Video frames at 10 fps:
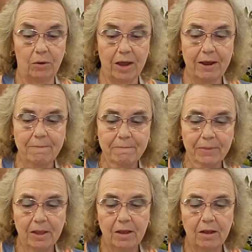Okay?
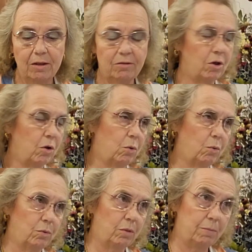
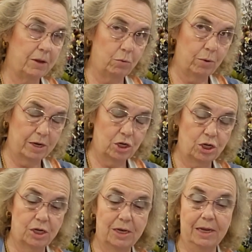So the big
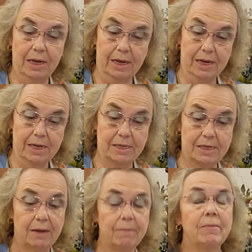question is,